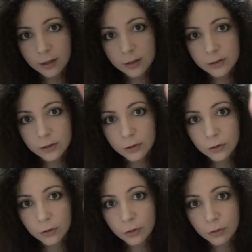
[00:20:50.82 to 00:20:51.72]
So,
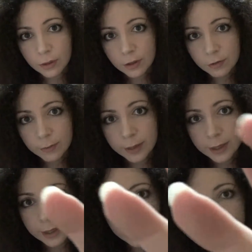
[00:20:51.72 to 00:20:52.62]
one of
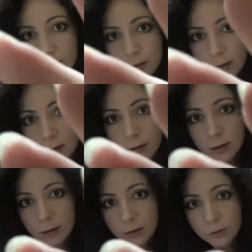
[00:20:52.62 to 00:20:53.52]
my
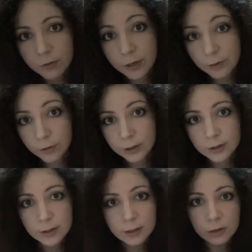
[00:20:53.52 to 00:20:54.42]

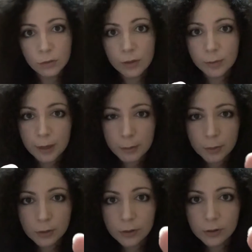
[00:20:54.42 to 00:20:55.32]
favorites is when
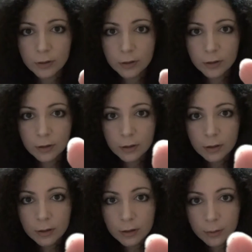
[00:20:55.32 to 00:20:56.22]
people
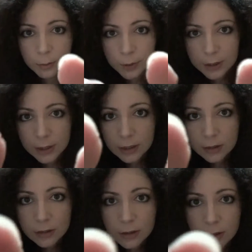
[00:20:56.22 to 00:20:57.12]
pretend
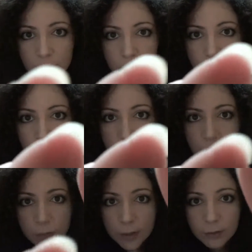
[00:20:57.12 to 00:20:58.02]
to touch
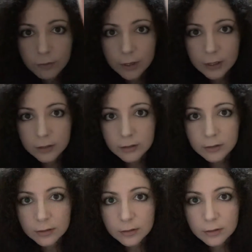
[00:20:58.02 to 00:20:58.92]
my face